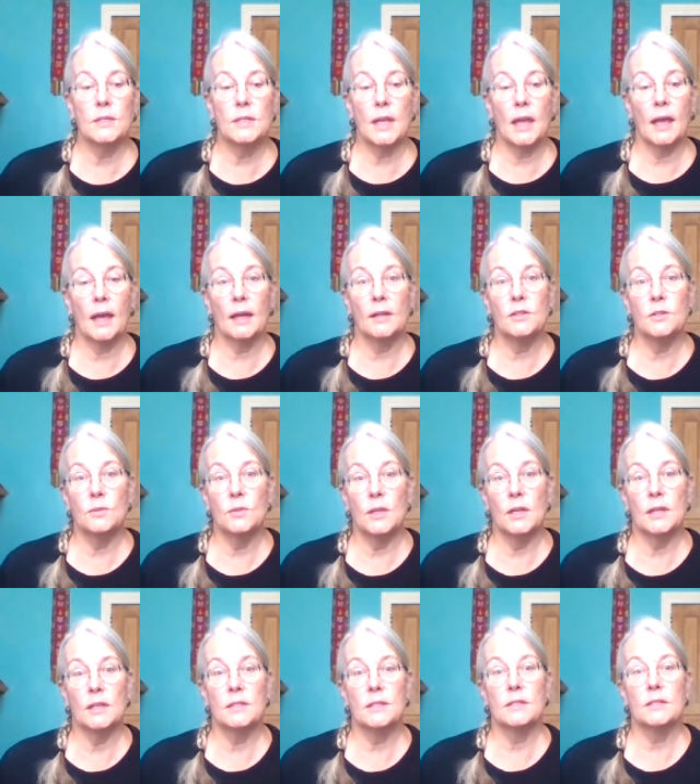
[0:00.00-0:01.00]
day I do
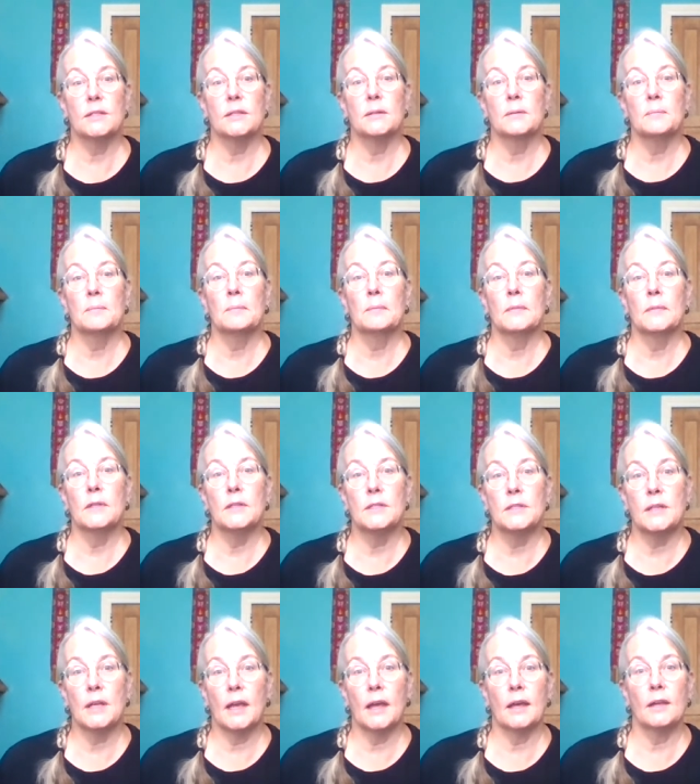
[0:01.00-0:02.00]
this
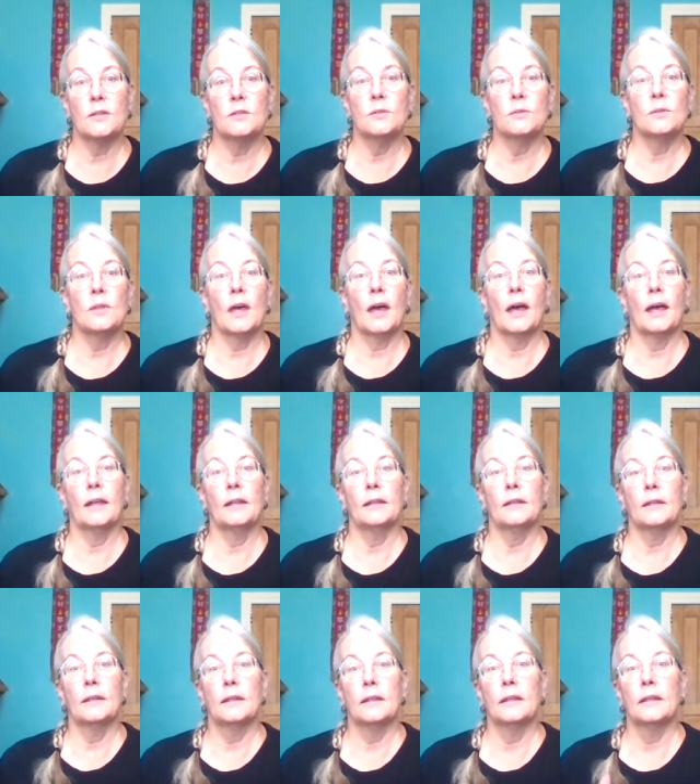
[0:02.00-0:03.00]
day I do that.
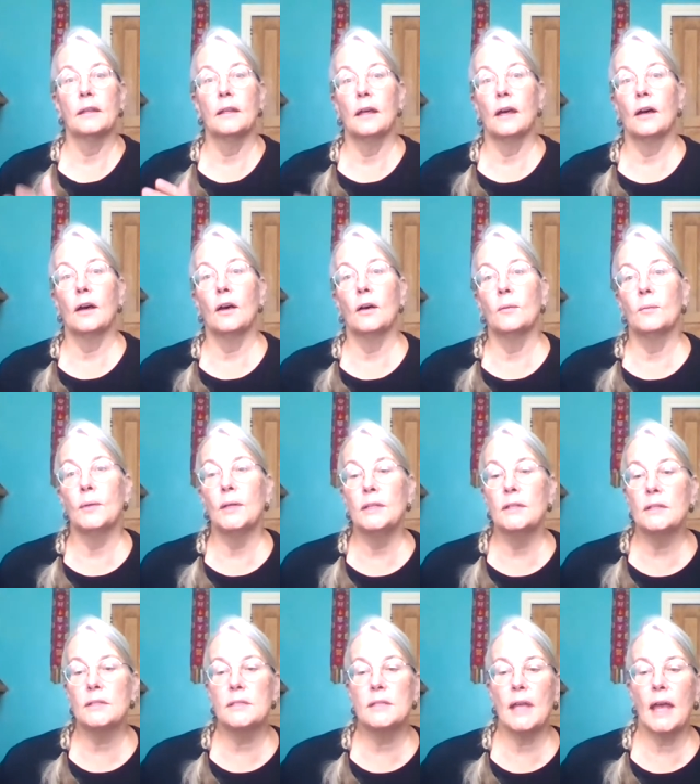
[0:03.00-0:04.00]
It
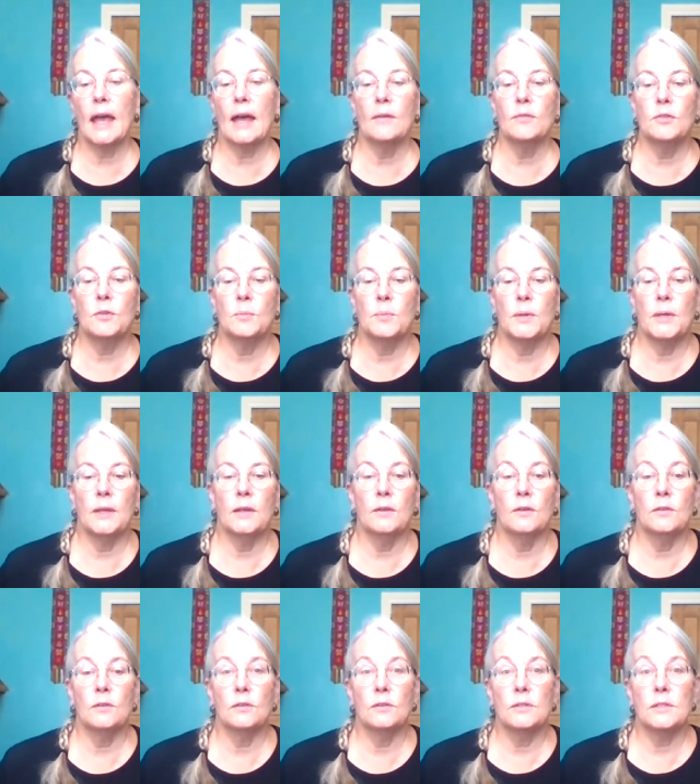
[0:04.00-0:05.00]
doesn't have to be
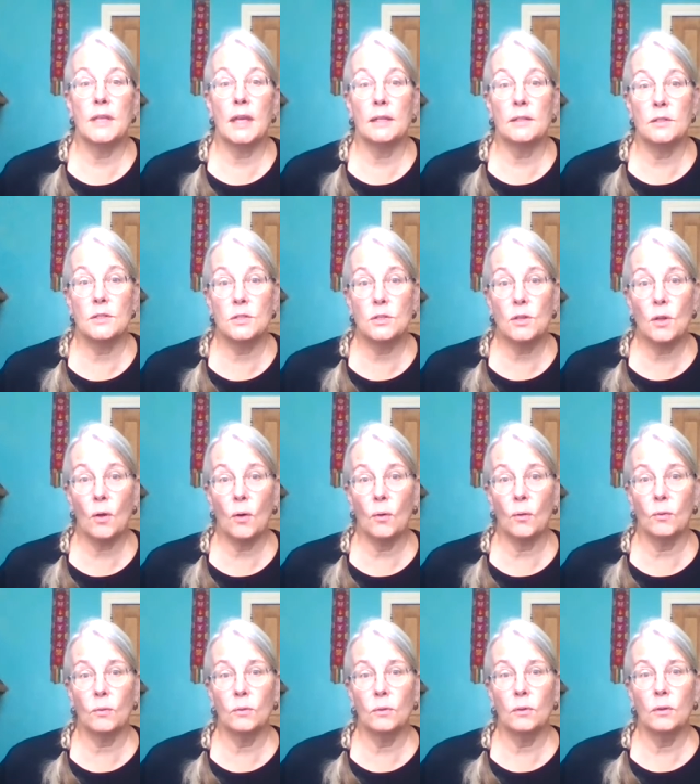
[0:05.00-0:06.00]
set in
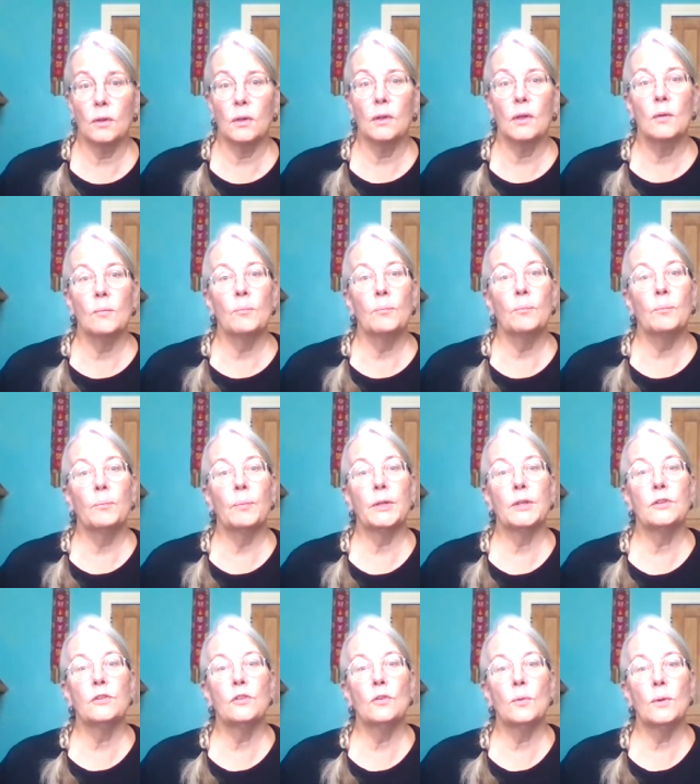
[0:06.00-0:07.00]
stone,
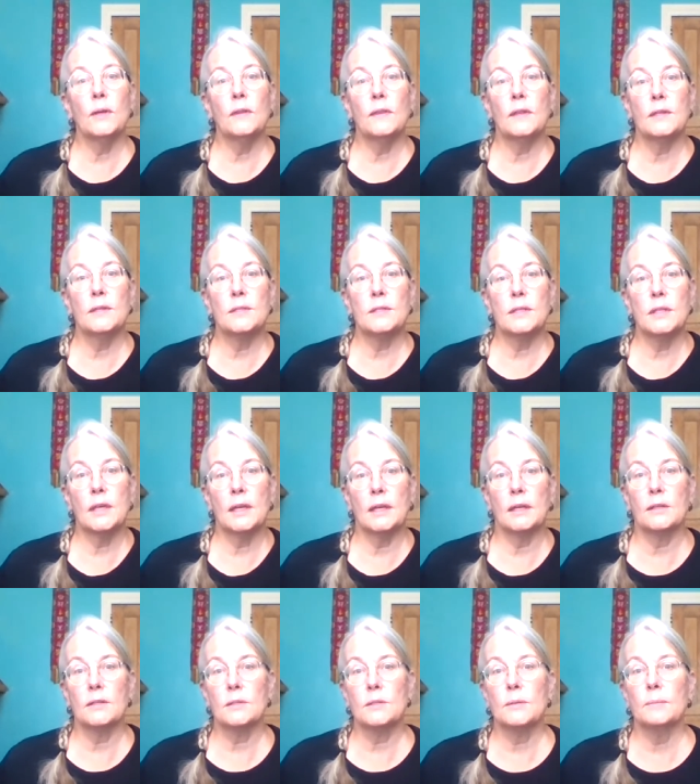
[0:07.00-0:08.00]
but doing these
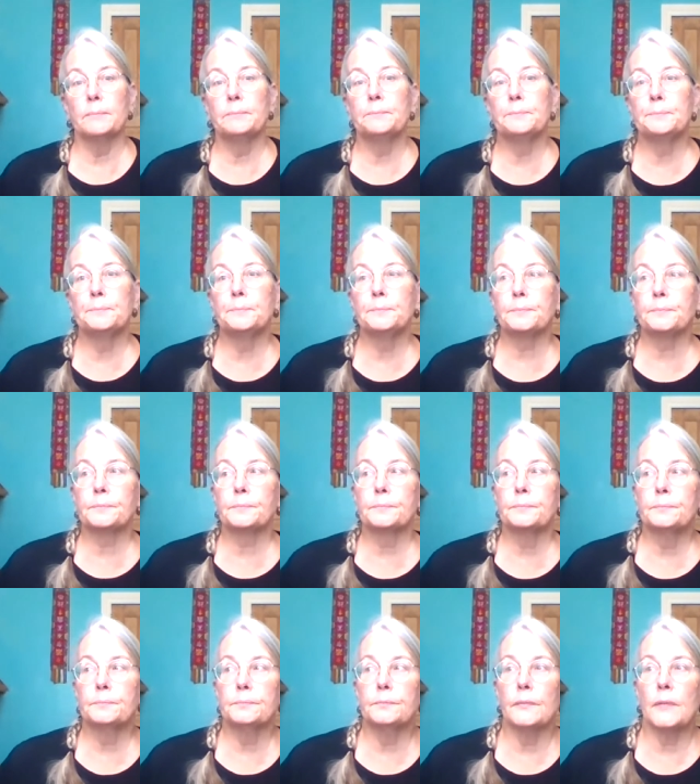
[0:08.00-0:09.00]
things,
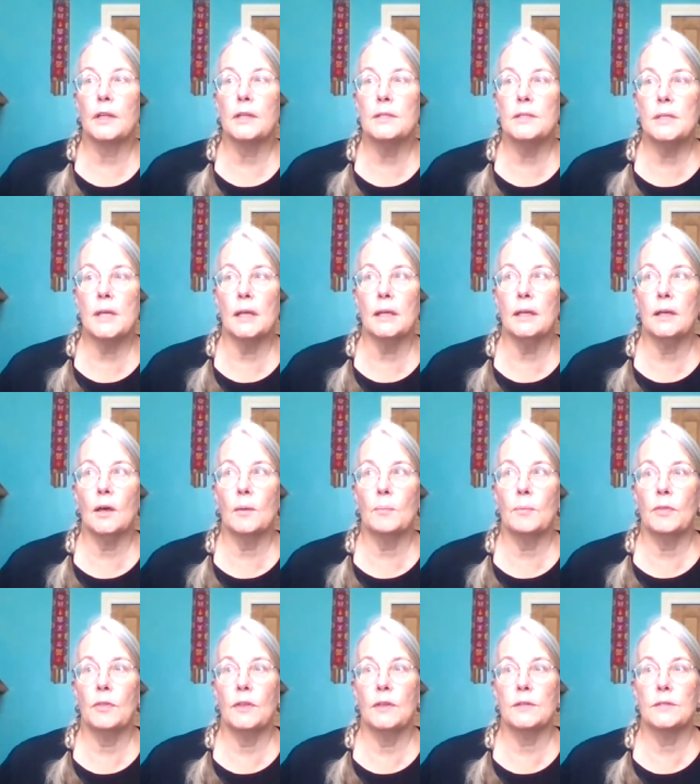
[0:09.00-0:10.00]
setting up
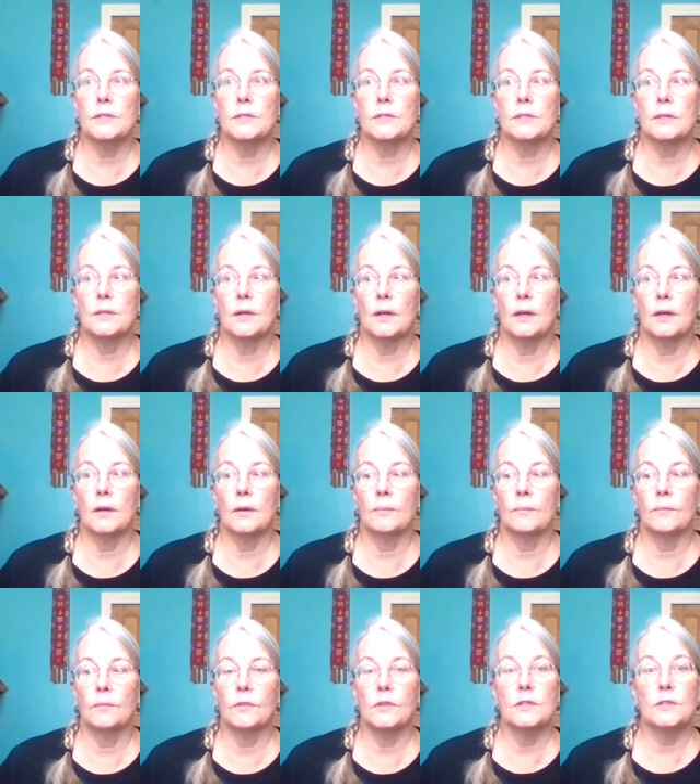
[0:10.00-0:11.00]
this
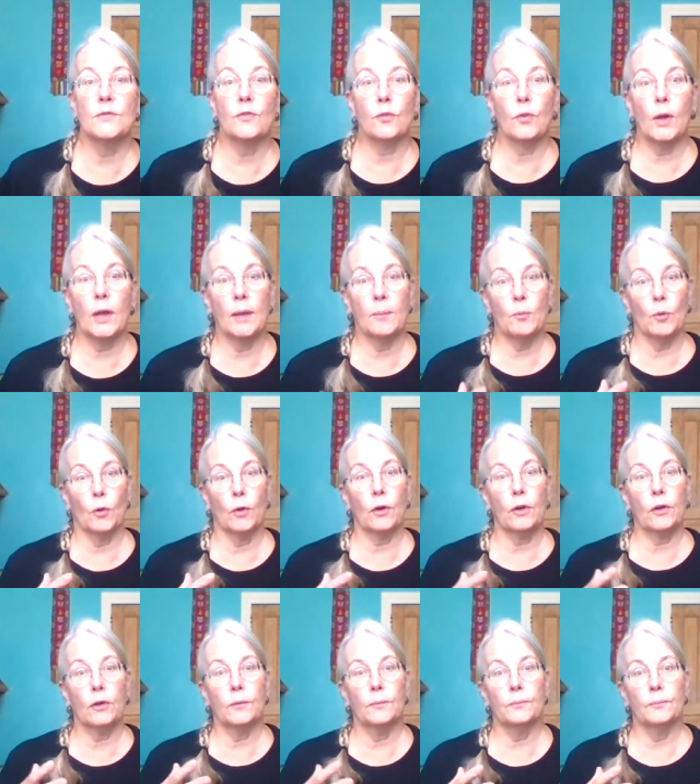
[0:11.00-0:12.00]

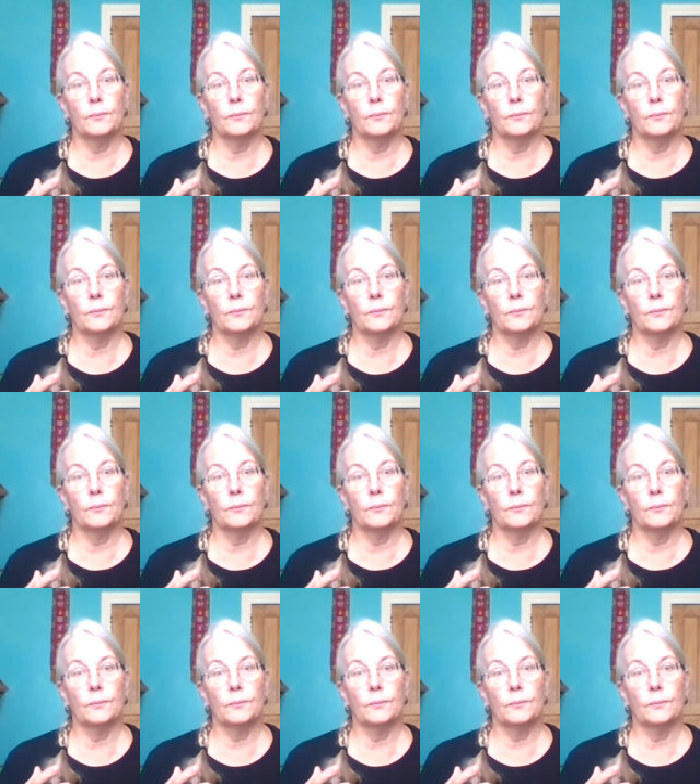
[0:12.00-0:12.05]
framework,